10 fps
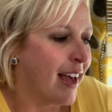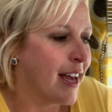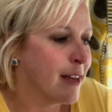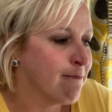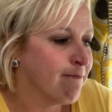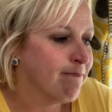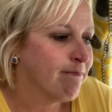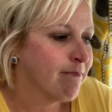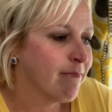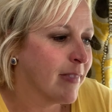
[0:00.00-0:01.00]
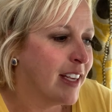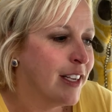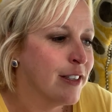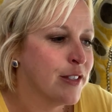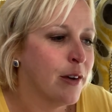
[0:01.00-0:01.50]

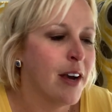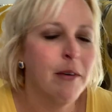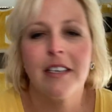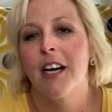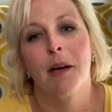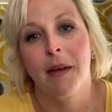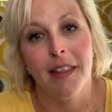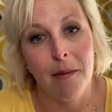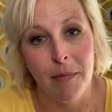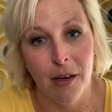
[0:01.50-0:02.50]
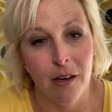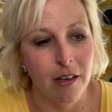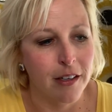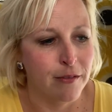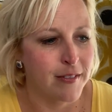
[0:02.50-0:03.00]
So I want to talk about that
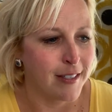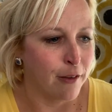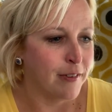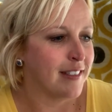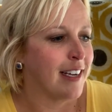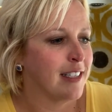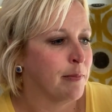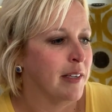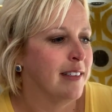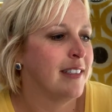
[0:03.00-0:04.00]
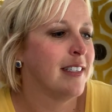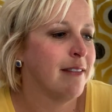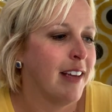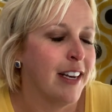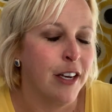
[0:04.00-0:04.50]
mirror of self-assessment,
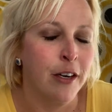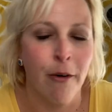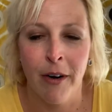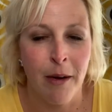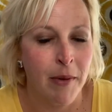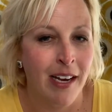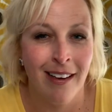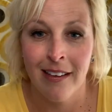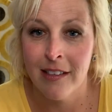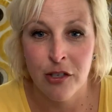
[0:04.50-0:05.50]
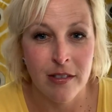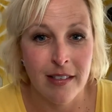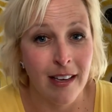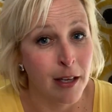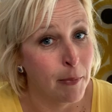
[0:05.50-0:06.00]
and you know what I mean.
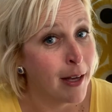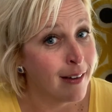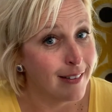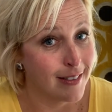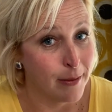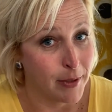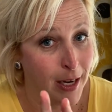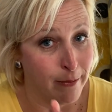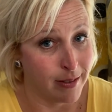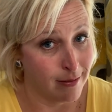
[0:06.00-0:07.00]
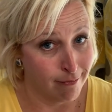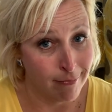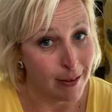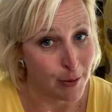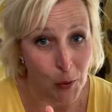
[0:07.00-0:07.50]
It can be ugly sometimes,
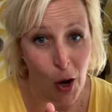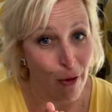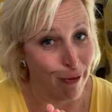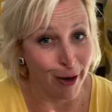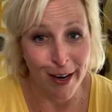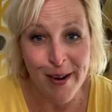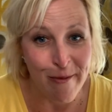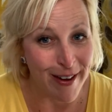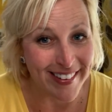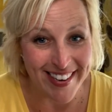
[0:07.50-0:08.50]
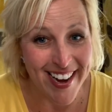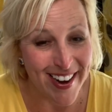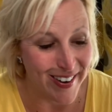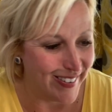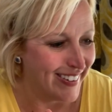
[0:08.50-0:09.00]
as we all very well
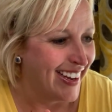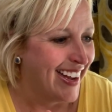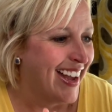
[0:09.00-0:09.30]
know.